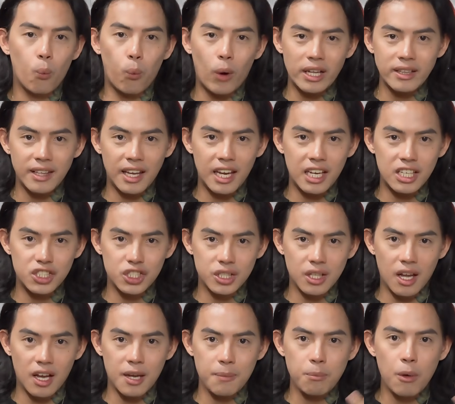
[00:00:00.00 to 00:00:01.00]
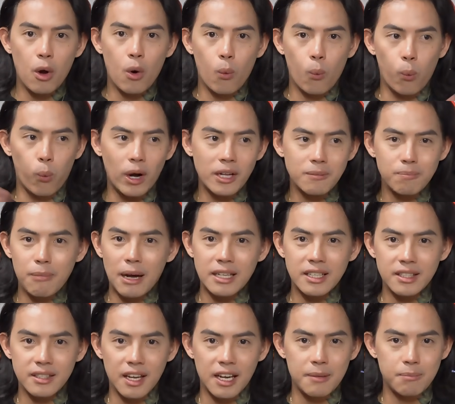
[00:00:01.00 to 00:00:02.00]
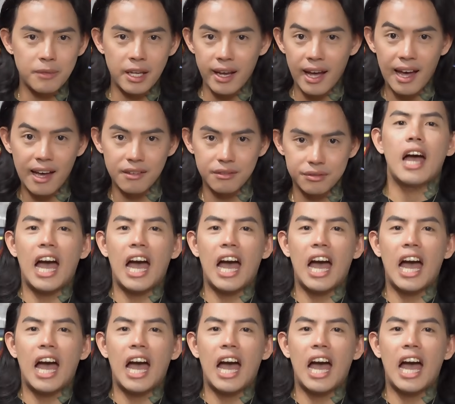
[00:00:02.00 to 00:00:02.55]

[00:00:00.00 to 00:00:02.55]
what age type, what body type they have.